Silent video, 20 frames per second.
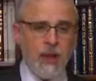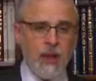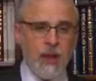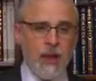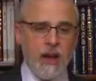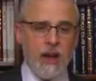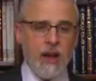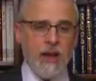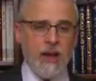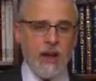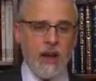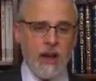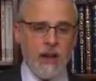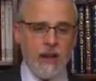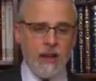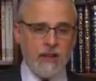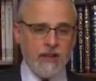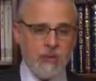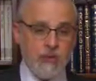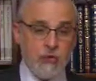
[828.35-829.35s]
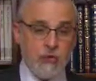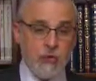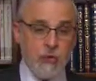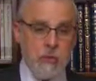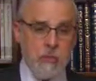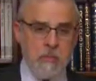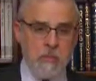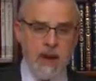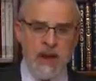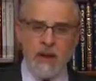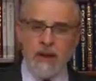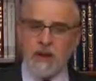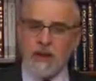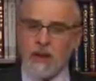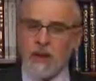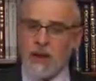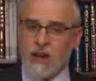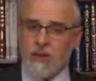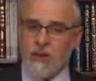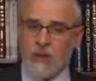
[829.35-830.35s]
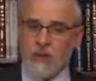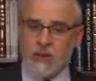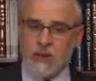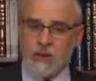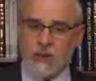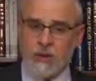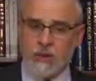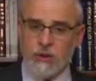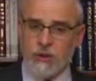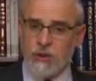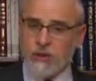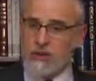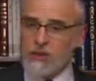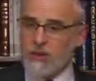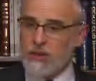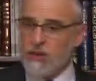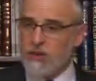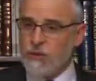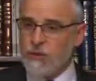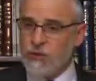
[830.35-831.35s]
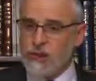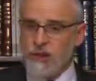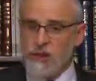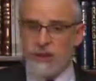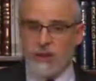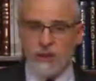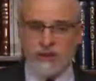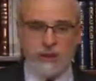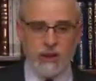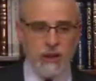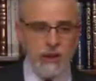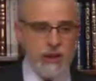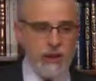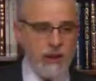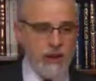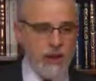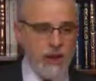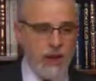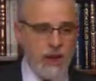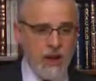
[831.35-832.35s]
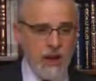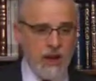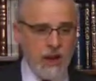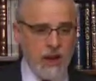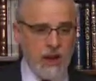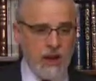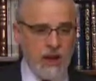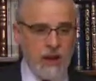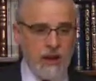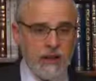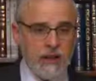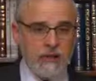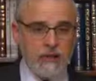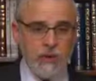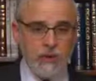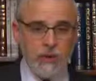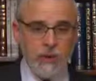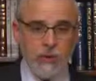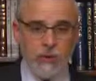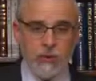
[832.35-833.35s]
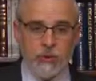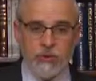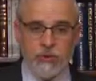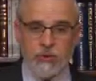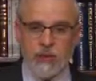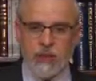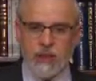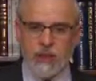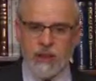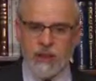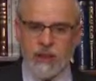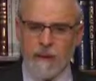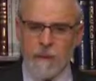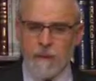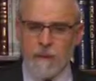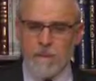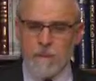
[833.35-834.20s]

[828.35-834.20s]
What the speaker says: and it's a dramatic and very, very significant essay. And as we will see,